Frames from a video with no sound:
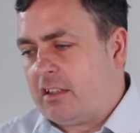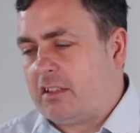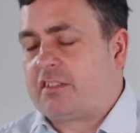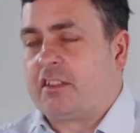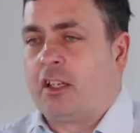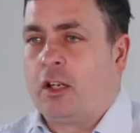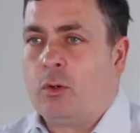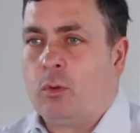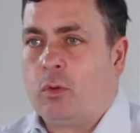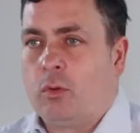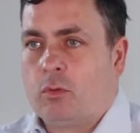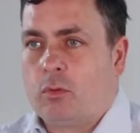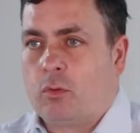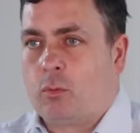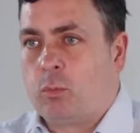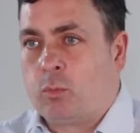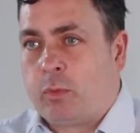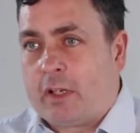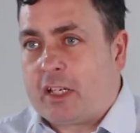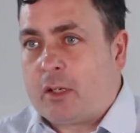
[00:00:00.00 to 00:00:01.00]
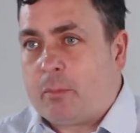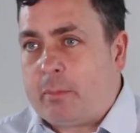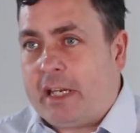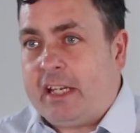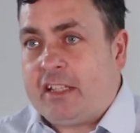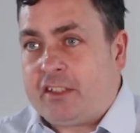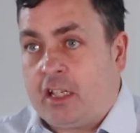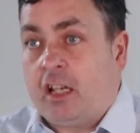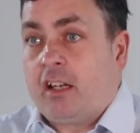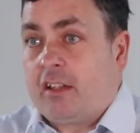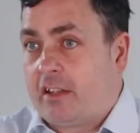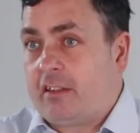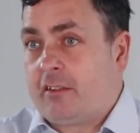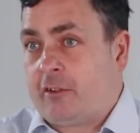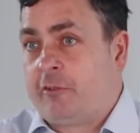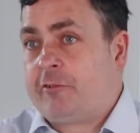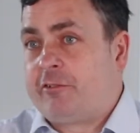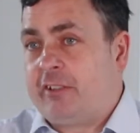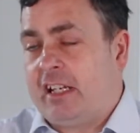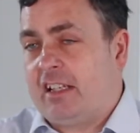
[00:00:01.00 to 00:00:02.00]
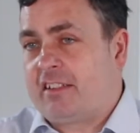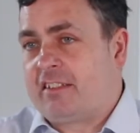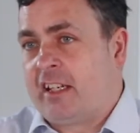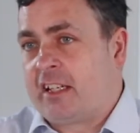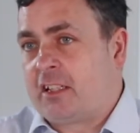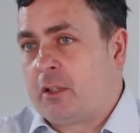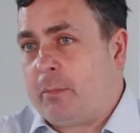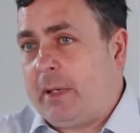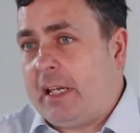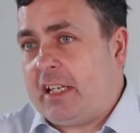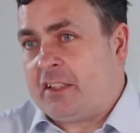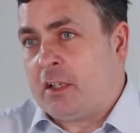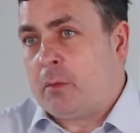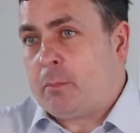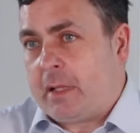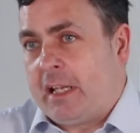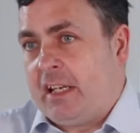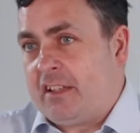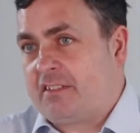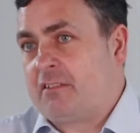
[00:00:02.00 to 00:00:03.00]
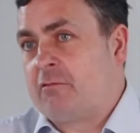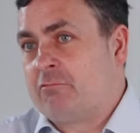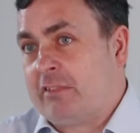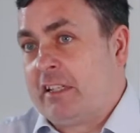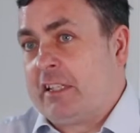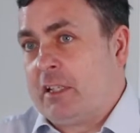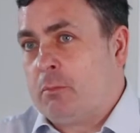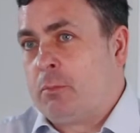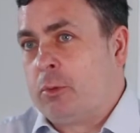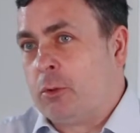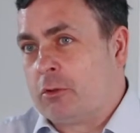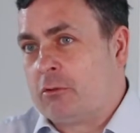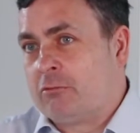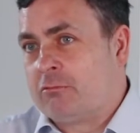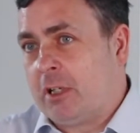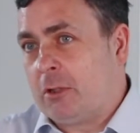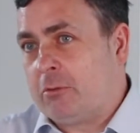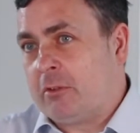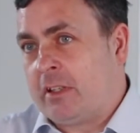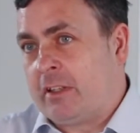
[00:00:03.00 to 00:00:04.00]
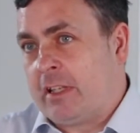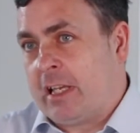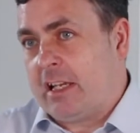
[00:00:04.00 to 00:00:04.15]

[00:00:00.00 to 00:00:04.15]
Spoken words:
So Wikipedia, the free encyclopedia, plays a really important role in